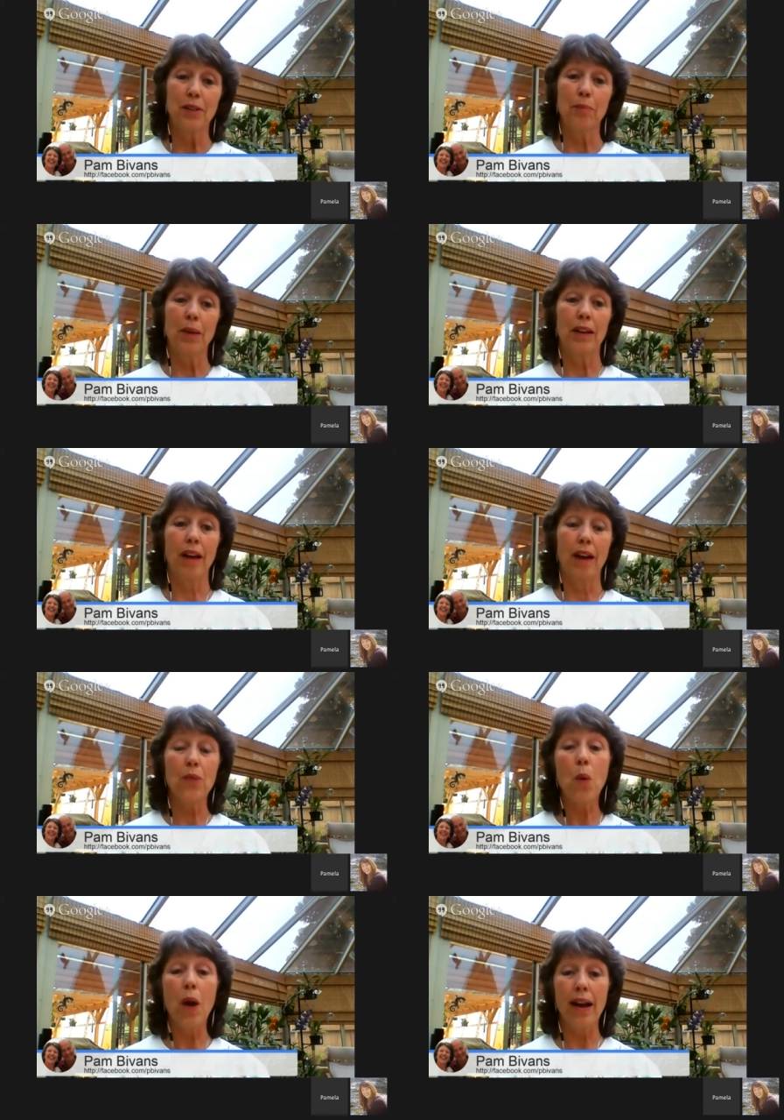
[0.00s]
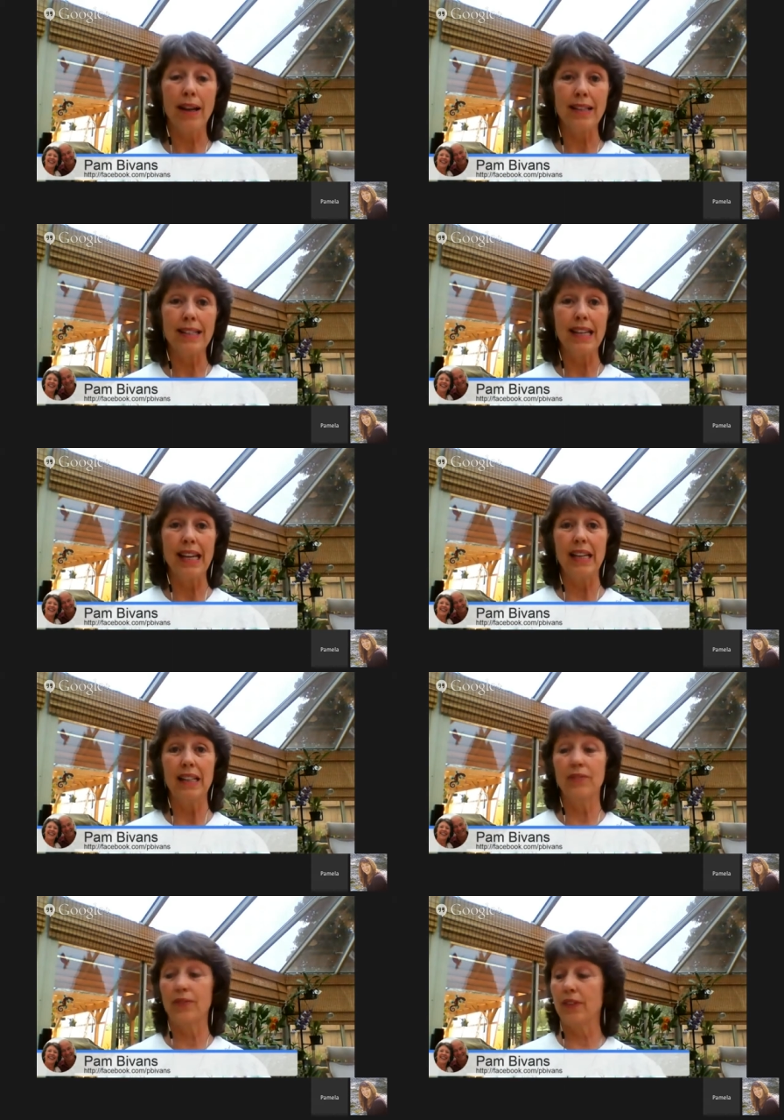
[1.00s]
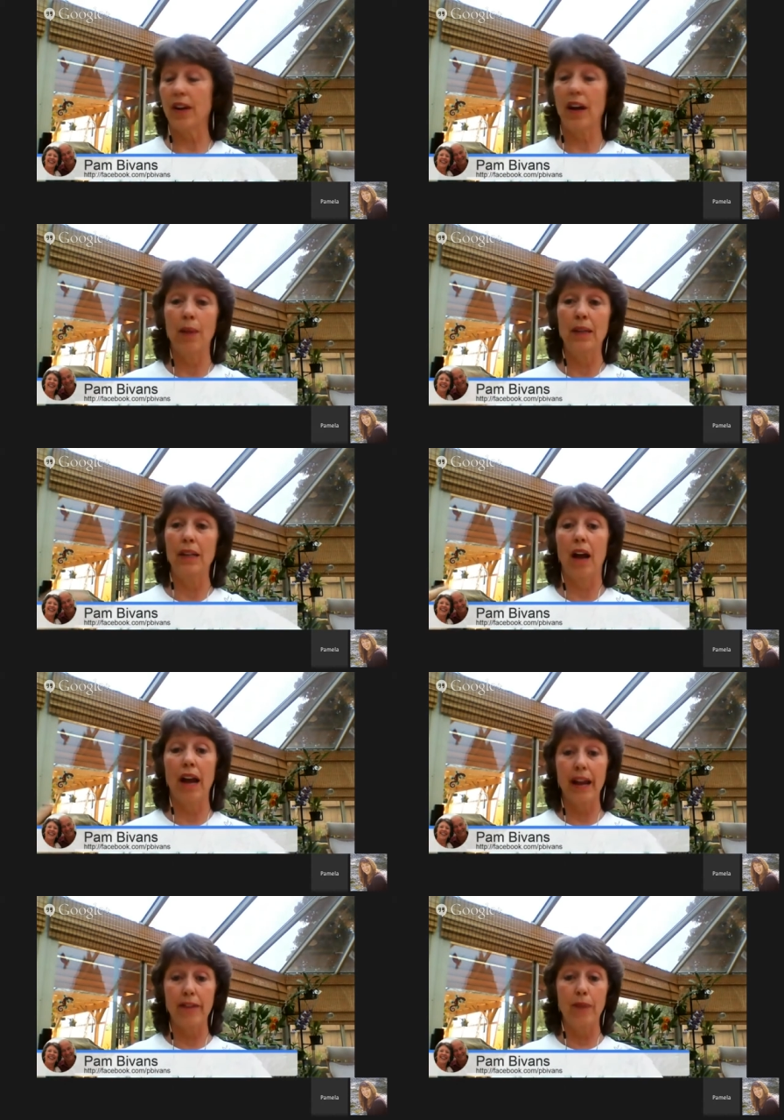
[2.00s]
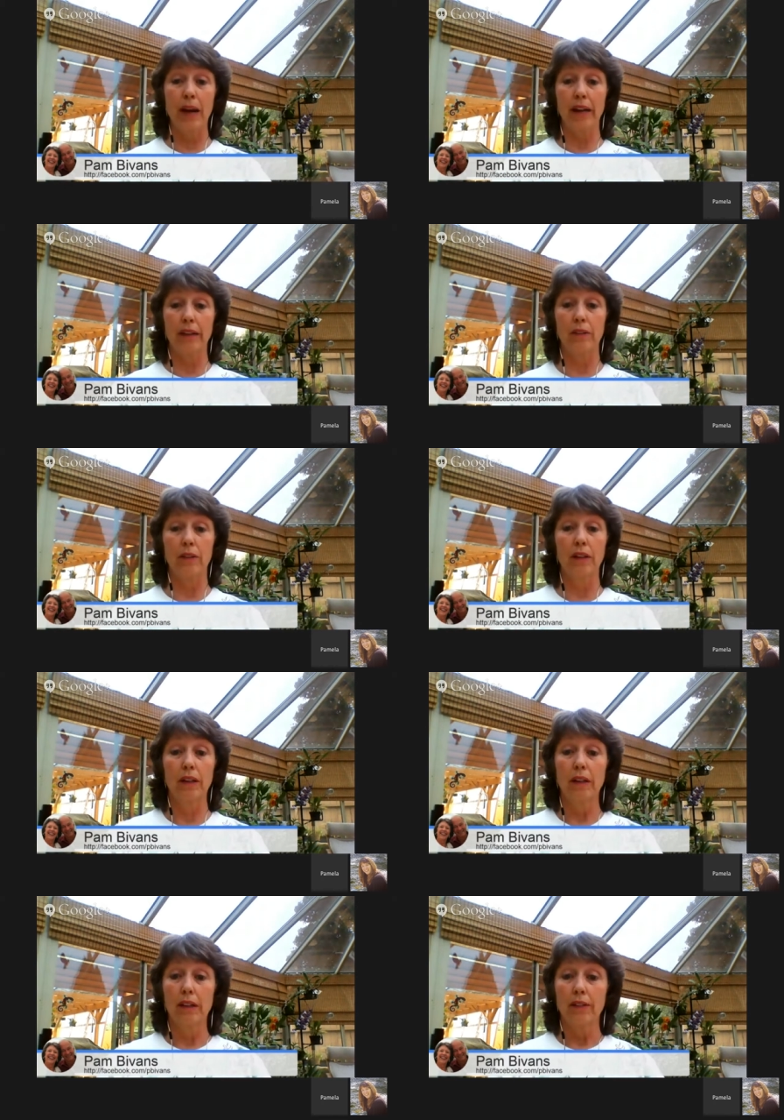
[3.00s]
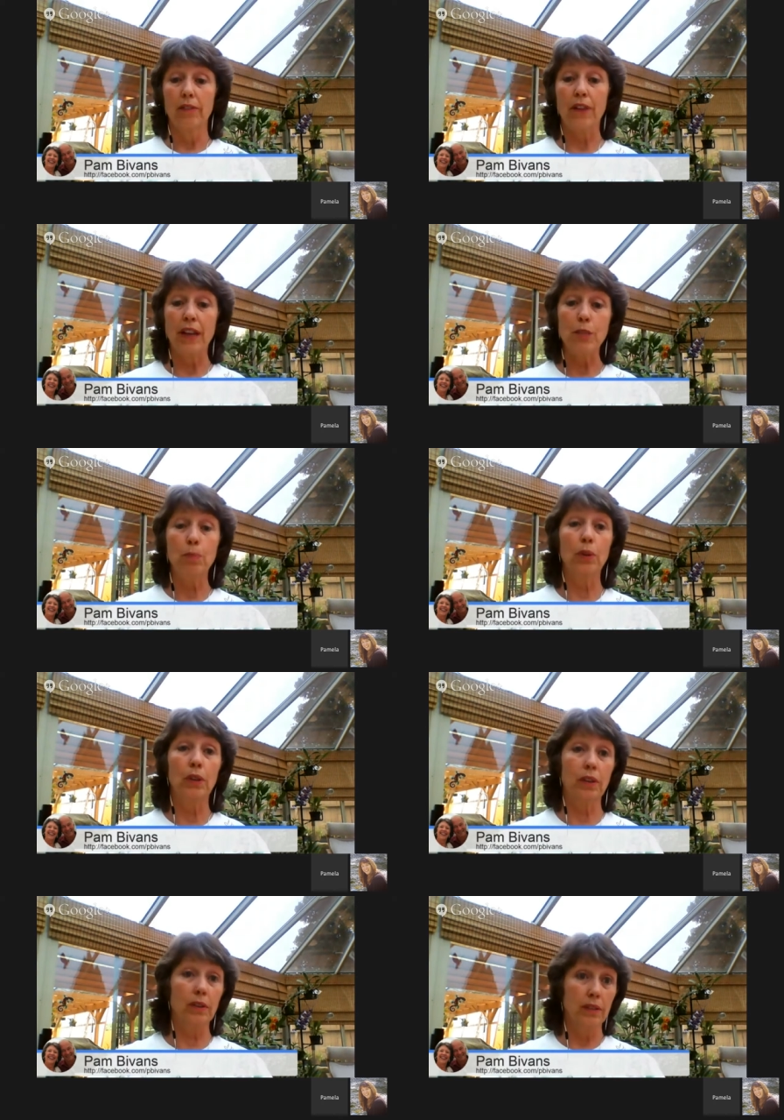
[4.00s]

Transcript: But otherwise, if I mean, I have my Facebook